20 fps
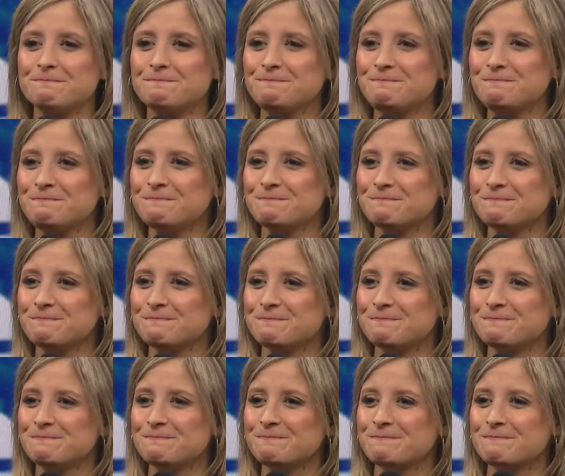
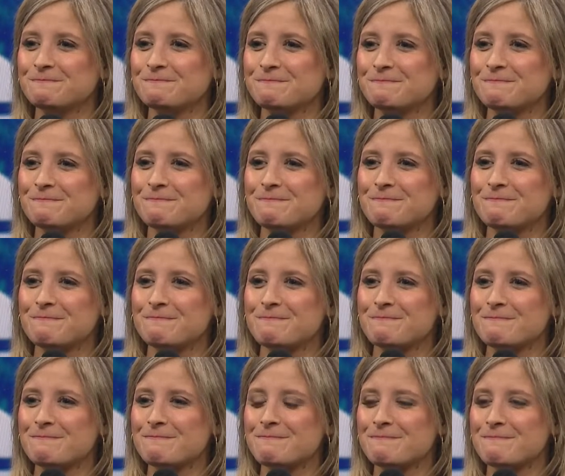
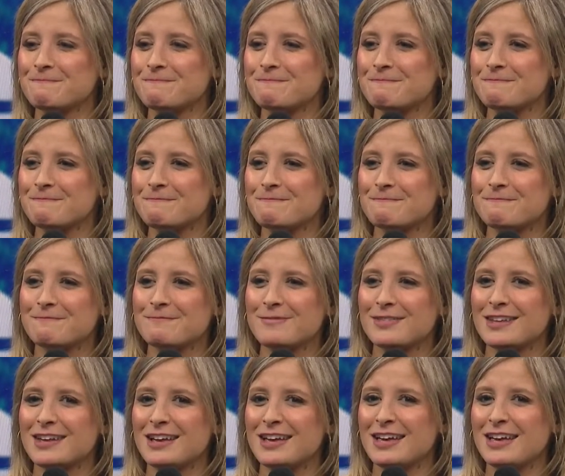
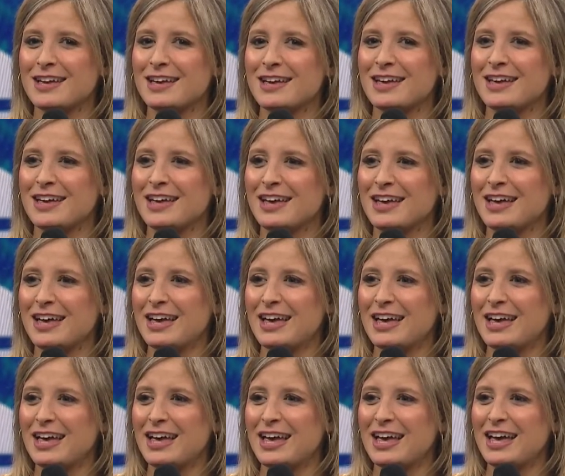
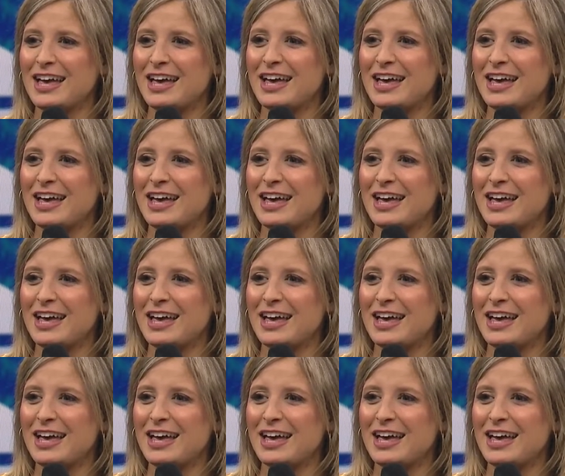[no speech]